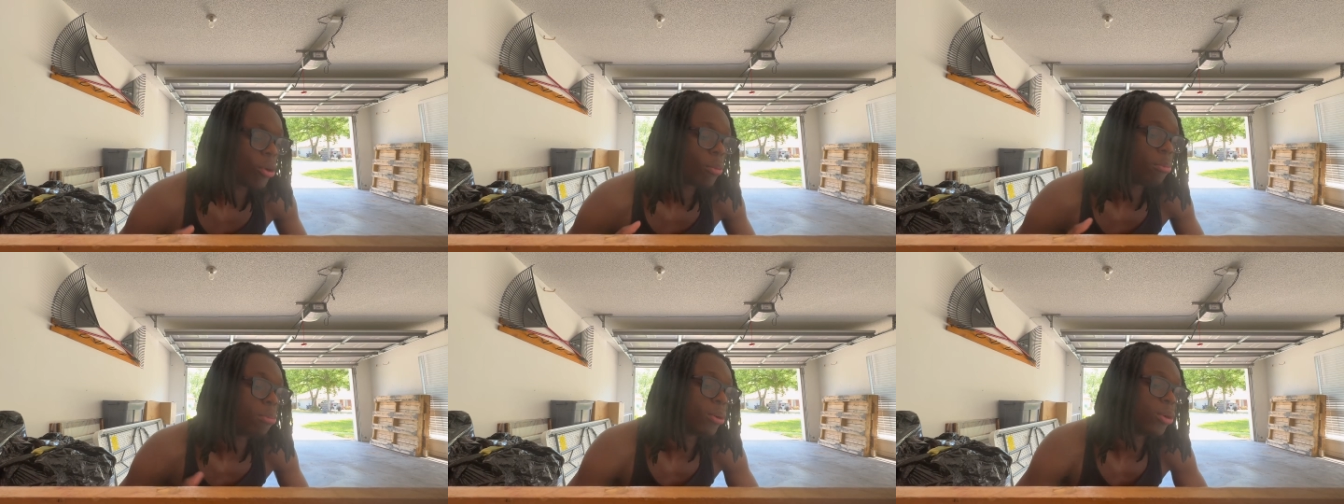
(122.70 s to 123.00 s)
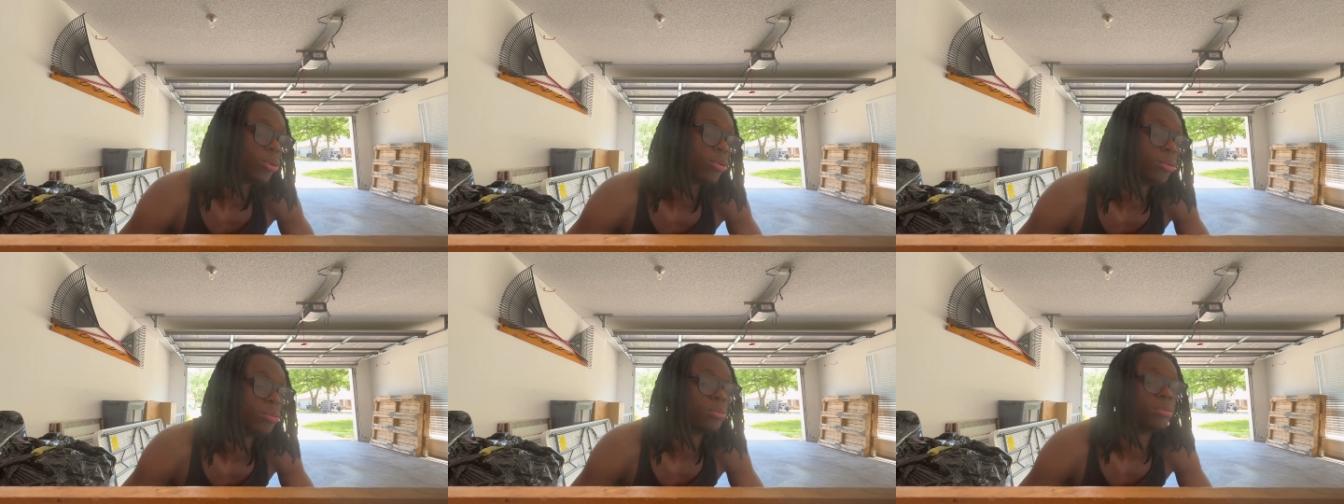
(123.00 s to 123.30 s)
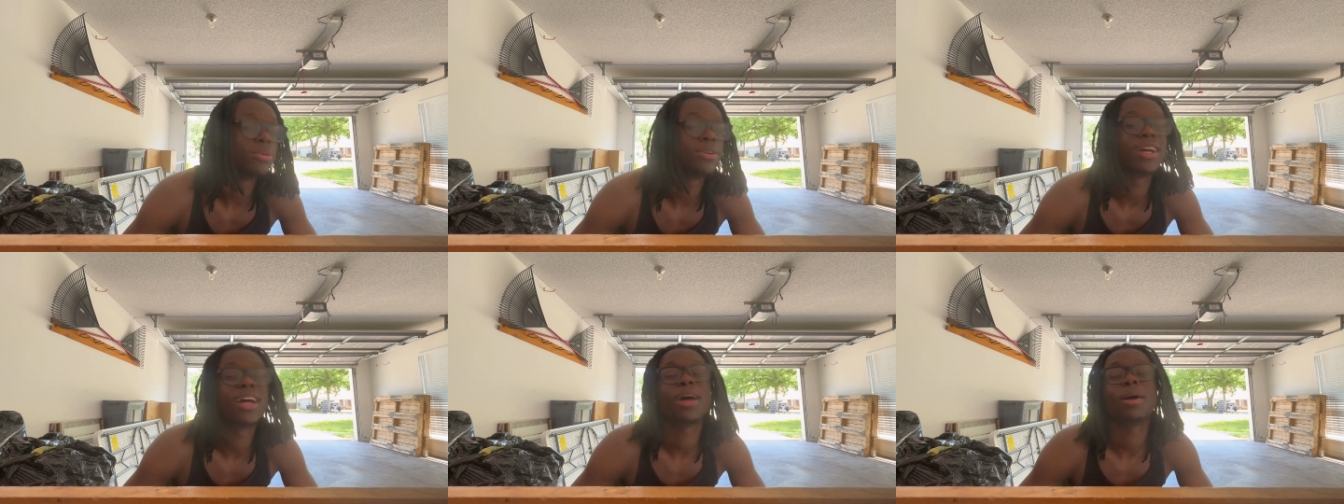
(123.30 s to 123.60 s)
Boom.
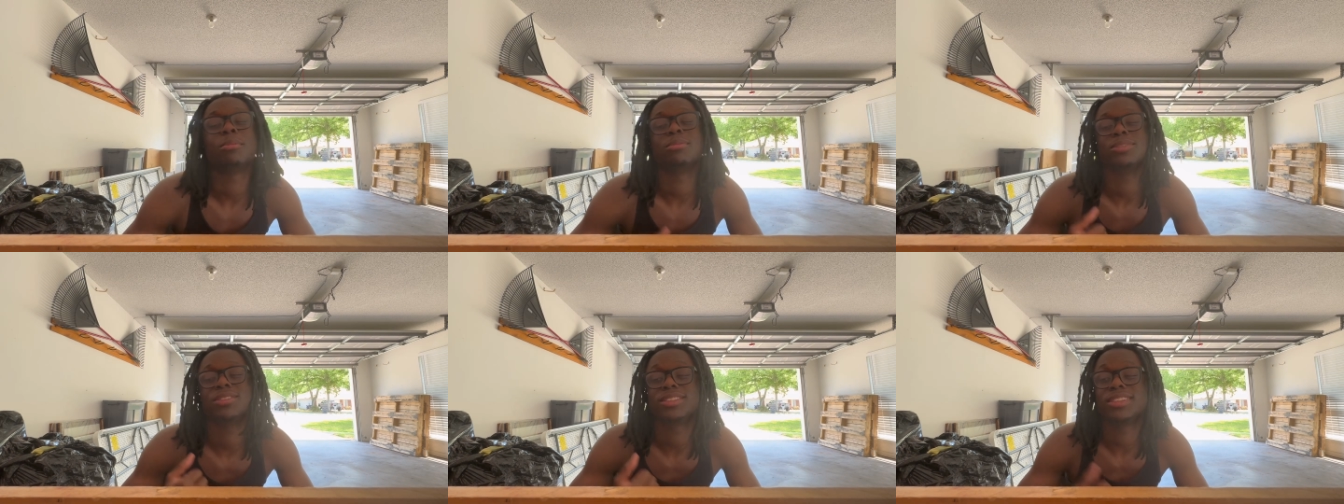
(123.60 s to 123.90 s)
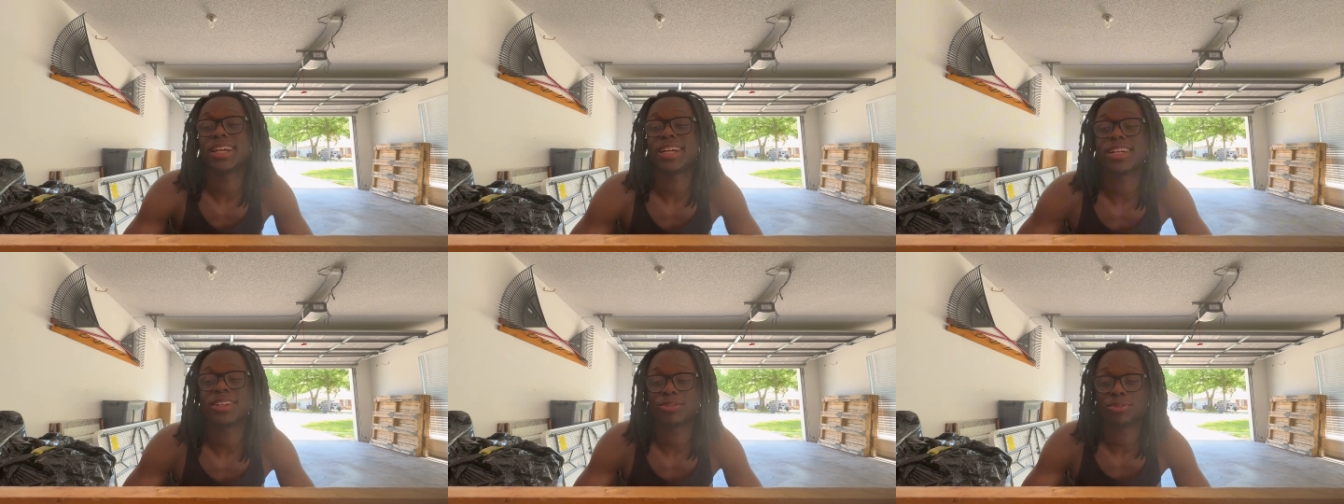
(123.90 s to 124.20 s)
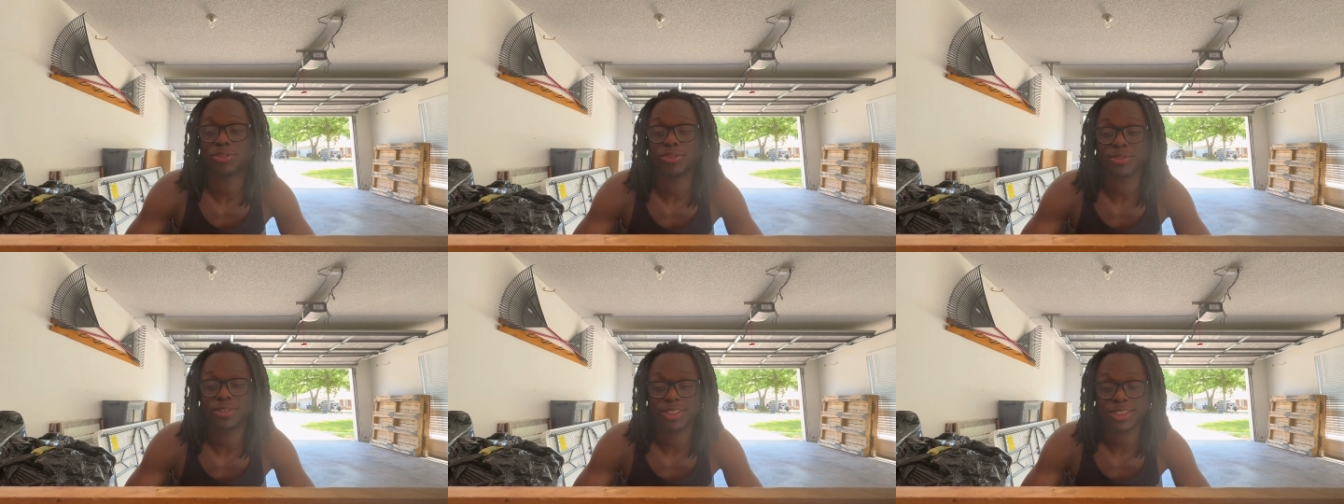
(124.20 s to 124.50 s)
I'm taking
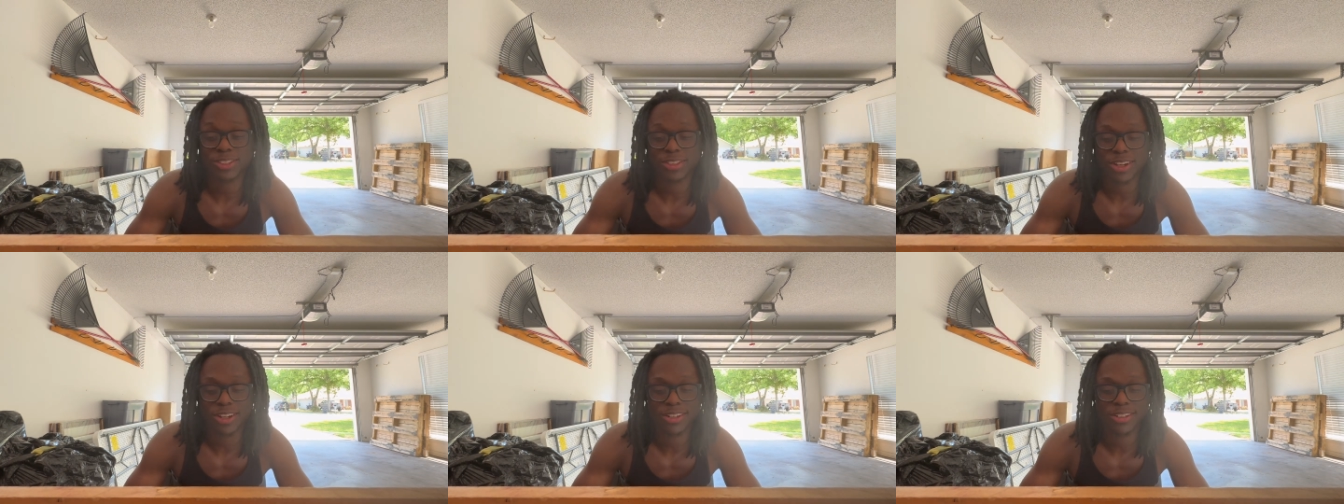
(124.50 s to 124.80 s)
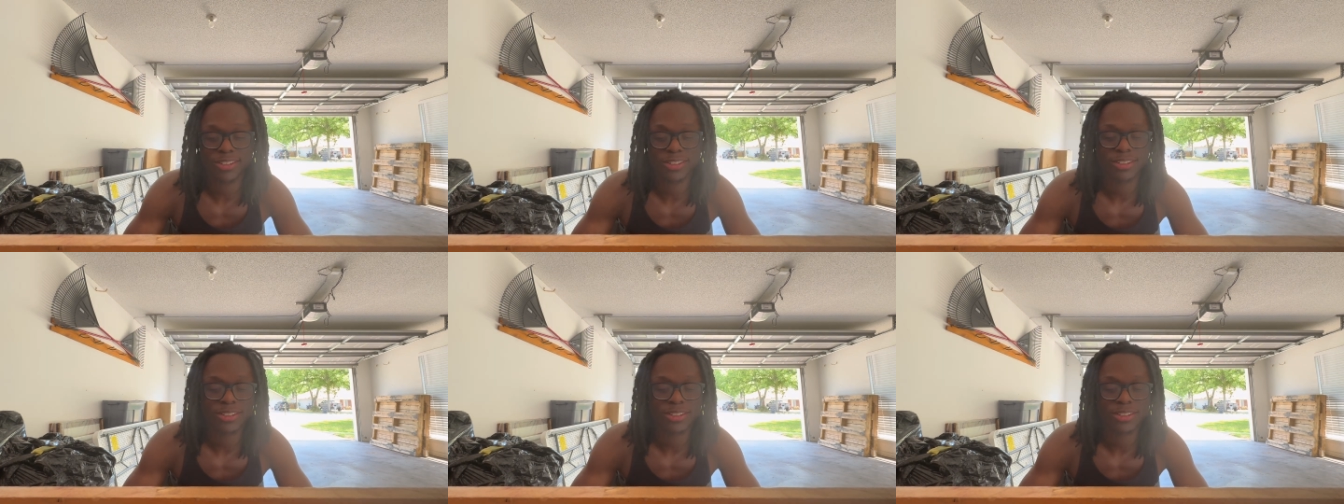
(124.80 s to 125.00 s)
from the start.